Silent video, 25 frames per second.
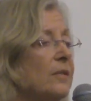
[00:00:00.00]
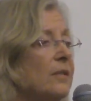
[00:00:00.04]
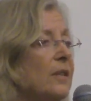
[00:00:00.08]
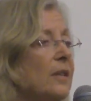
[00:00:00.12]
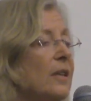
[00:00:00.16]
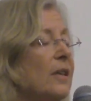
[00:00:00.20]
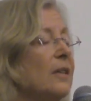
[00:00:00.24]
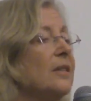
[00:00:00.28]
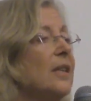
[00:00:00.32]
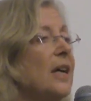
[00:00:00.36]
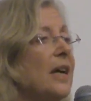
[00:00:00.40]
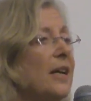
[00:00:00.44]

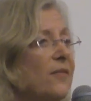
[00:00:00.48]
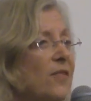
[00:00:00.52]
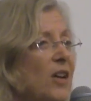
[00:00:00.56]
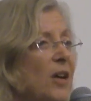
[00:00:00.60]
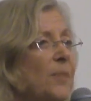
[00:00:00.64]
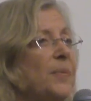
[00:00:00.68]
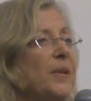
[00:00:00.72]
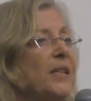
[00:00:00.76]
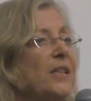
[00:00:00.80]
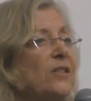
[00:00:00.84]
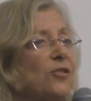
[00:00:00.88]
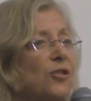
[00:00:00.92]
a lot of
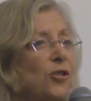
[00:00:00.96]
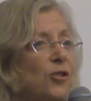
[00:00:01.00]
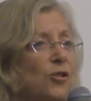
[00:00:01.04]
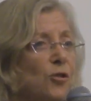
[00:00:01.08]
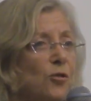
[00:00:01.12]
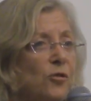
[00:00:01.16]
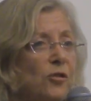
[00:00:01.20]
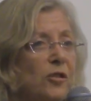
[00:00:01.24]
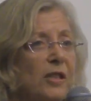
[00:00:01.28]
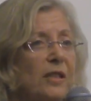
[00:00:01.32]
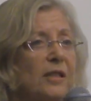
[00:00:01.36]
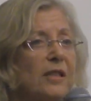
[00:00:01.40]
companies are
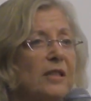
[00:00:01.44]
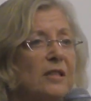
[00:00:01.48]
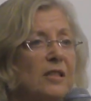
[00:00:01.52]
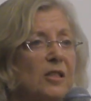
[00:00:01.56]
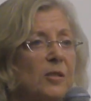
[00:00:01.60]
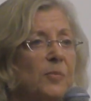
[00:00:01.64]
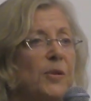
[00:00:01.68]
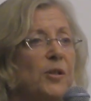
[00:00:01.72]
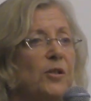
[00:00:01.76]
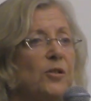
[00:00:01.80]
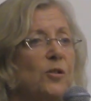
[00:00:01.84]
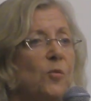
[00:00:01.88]
using this to
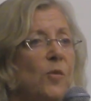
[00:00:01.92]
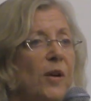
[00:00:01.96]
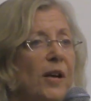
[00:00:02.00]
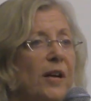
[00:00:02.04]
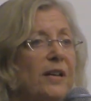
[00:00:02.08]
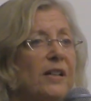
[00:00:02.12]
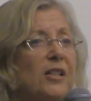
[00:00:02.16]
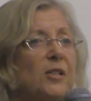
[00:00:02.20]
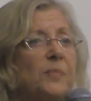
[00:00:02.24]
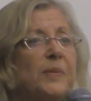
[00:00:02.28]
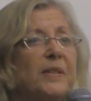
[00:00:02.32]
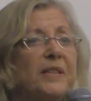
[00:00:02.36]
build
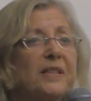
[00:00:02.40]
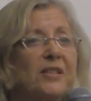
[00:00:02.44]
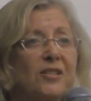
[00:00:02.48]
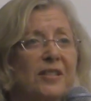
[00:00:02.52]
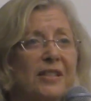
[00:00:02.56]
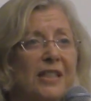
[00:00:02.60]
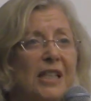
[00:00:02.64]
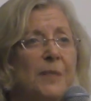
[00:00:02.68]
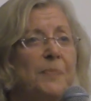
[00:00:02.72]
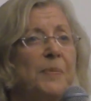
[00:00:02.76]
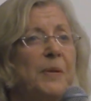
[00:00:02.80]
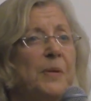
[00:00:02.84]
awareness, but just
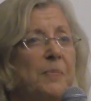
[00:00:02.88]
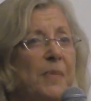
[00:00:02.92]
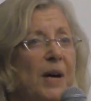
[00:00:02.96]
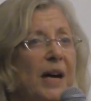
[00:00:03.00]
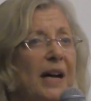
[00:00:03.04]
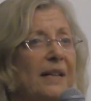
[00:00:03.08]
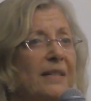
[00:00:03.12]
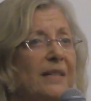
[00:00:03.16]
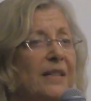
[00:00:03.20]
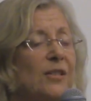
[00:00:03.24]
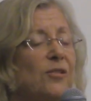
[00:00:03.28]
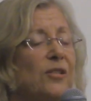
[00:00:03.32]
keep in
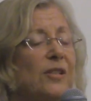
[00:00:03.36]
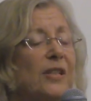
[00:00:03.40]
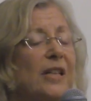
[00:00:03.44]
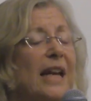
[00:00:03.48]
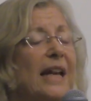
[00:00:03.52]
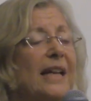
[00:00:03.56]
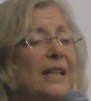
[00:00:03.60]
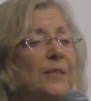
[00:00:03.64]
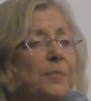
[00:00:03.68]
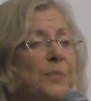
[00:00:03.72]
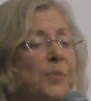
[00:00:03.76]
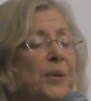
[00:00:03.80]
mind that you
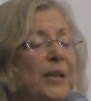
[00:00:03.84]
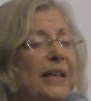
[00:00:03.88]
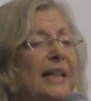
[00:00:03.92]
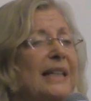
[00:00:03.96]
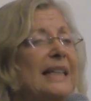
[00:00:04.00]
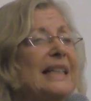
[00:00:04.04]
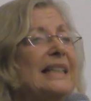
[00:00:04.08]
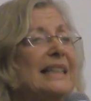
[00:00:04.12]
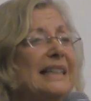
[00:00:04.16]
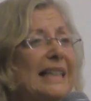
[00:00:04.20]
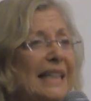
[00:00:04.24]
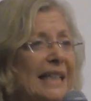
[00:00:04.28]
can't put
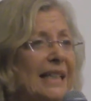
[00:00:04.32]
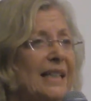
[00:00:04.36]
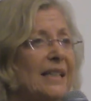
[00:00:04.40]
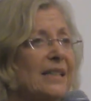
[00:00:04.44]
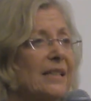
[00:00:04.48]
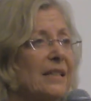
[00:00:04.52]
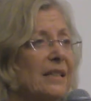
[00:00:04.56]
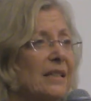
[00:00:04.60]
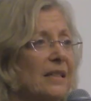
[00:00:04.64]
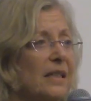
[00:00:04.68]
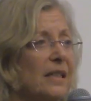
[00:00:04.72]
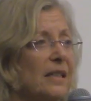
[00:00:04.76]
any links
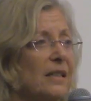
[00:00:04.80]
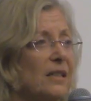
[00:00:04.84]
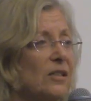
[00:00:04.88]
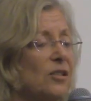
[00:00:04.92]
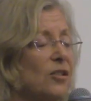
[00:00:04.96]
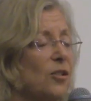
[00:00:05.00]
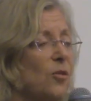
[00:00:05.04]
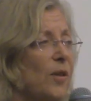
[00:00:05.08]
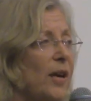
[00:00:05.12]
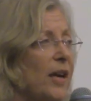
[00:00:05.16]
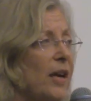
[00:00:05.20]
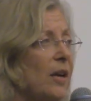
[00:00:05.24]
into
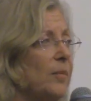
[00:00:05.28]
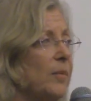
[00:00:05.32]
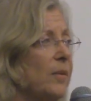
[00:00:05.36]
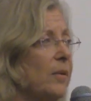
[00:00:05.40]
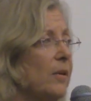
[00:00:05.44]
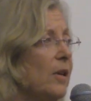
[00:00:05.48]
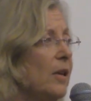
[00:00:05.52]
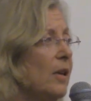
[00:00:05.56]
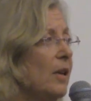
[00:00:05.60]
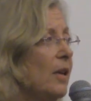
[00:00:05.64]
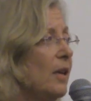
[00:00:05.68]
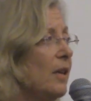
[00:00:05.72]
Instagram.
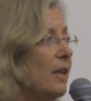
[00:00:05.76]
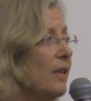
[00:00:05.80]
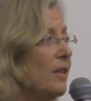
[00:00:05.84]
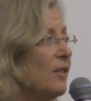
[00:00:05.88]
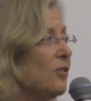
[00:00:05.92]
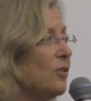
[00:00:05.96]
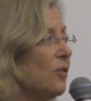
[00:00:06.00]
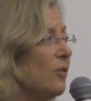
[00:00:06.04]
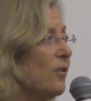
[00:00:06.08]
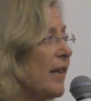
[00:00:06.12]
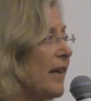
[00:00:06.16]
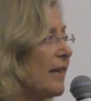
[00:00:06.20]

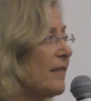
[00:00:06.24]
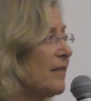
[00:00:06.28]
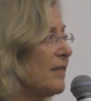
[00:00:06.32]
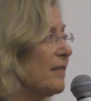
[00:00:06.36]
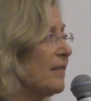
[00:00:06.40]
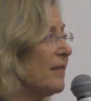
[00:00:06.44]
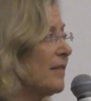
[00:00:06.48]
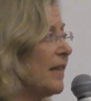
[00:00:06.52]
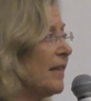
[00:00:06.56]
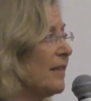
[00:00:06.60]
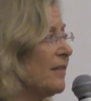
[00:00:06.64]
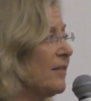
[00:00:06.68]
So that's,
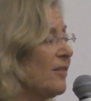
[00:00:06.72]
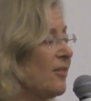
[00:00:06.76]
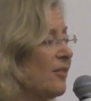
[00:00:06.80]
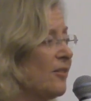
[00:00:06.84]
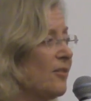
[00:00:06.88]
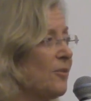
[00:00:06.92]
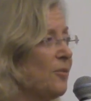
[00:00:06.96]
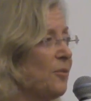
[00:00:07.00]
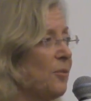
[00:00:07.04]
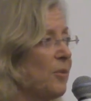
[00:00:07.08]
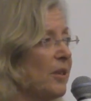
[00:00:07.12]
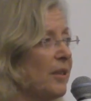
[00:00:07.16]
that's
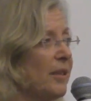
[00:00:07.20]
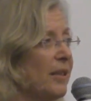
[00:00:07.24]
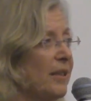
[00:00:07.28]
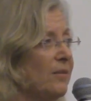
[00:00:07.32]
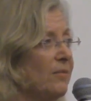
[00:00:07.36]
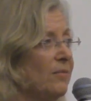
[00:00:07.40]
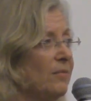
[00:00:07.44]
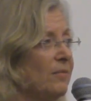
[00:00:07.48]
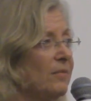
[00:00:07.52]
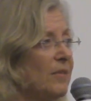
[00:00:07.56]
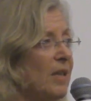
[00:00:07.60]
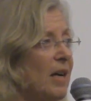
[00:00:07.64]

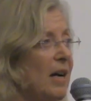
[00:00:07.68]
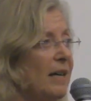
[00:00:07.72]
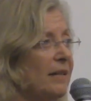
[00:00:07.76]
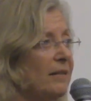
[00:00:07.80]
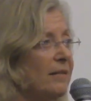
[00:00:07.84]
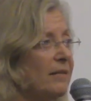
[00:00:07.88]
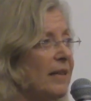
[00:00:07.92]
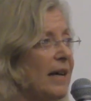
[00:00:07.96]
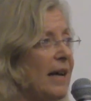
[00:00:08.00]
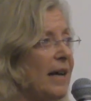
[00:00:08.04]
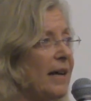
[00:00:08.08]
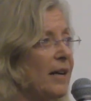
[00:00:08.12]
really
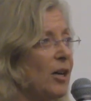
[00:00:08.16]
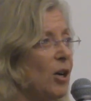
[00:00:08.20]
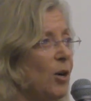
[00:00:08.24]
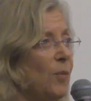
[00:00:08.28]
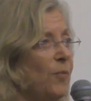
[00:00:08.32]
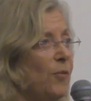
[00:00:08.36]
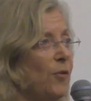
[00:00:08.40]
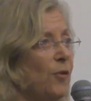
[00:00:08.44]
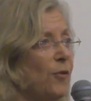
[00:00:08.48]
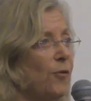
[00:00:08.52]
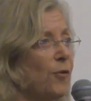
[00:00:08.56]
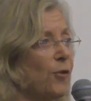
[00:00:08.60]
not that
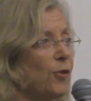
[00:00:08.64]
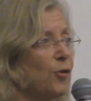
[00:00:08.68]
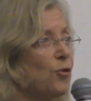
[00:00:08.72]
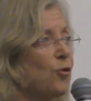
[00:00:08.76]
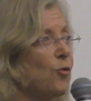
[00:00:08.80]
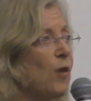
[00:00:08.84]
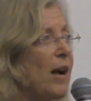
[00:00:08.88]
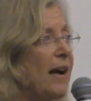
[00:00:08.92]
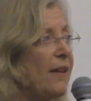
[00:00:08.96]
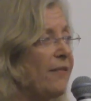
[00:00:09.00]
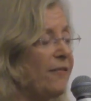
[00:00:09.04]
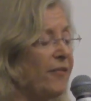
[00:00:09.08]
helpful for
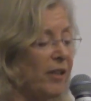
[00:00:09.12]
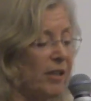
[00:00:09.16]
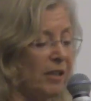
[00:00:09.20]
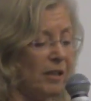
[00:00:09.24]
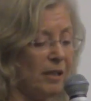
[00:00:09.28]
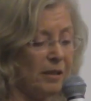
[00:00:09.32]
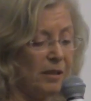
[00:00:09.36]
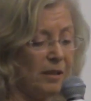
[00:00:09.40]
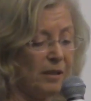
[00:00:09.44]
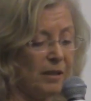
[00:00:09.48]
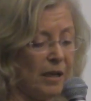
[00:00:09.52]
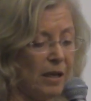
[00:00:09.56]
traffic
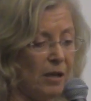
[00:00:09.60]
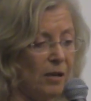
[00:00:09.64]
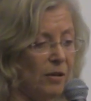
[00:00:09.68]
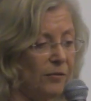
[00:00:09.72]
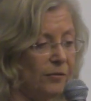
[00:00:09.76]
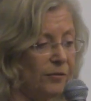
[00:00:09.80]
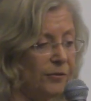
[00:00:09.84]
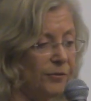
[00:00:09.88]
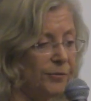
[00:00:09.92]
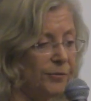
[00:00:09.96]
itself.